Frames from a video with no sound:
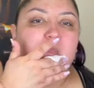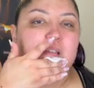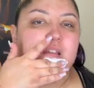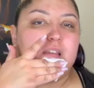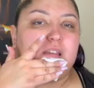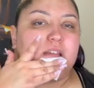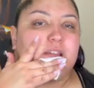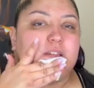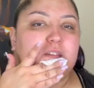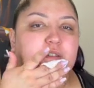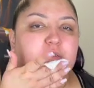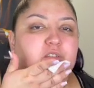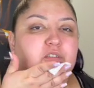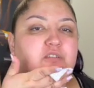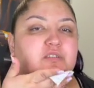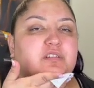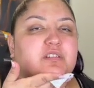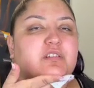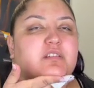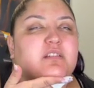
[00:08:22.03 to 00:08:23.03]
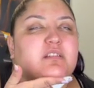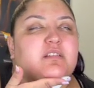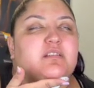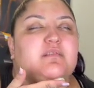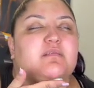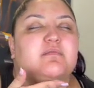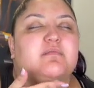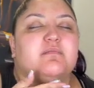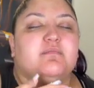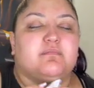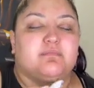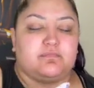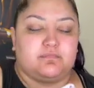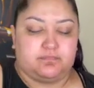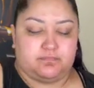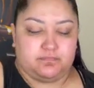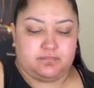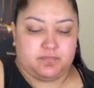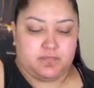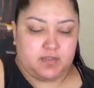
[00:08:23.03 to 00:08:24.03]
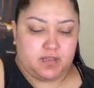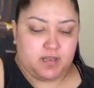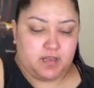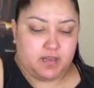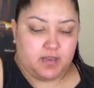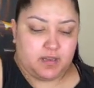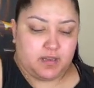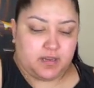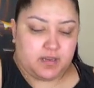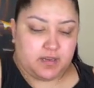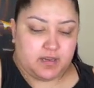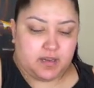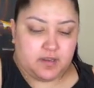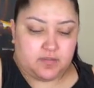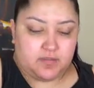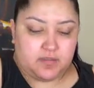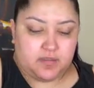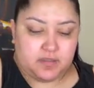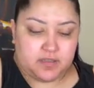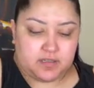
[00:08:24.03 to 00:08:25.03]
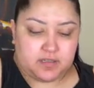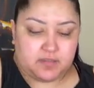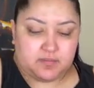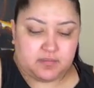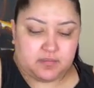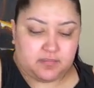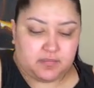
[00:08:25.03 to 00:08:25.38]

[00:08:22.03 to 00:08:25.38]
And your chin. Now this one,